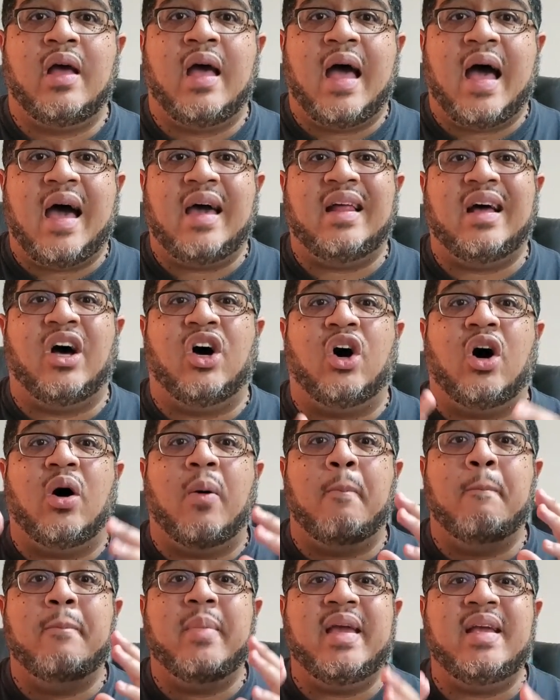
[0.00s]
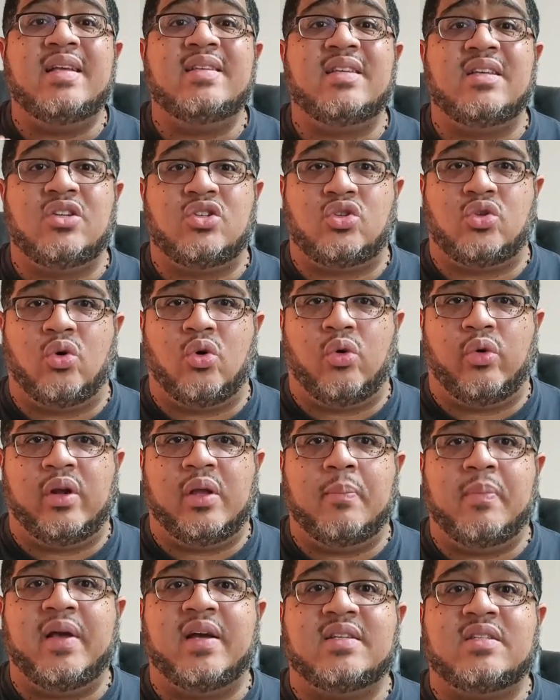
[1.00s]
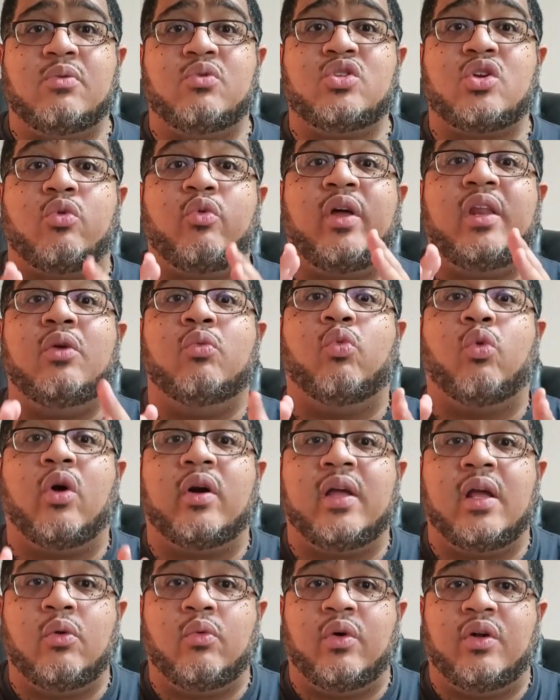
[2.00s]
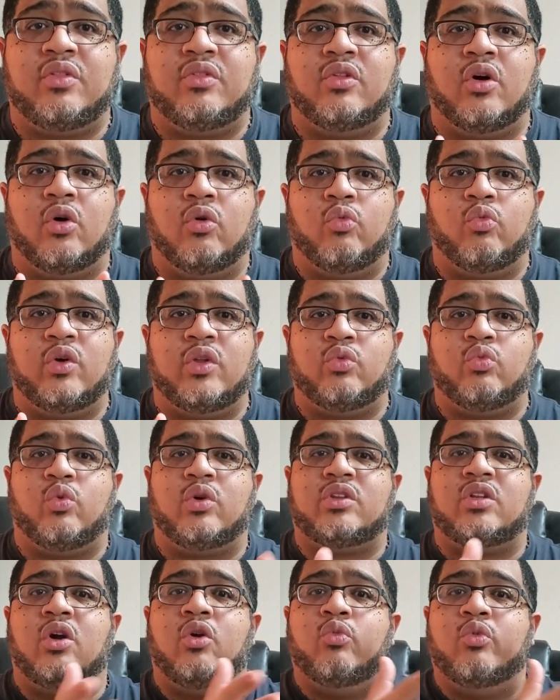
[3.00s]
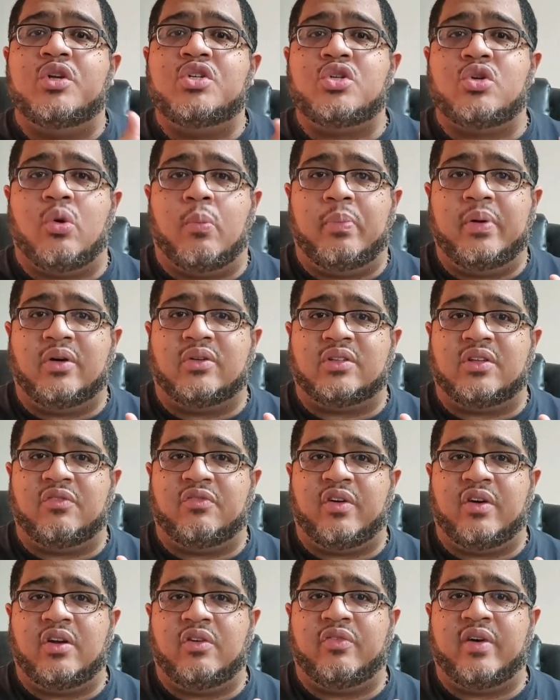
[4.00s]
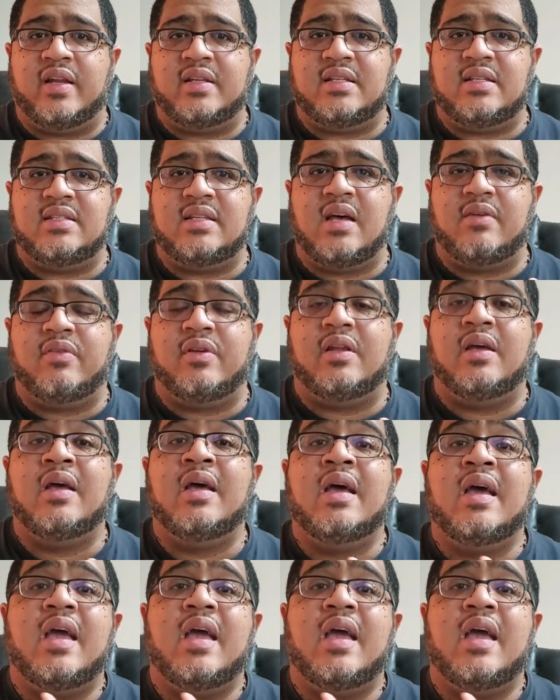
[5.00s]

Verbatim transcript: had an amazing story because it was already working with the with what the original built in Final Fantasy VII.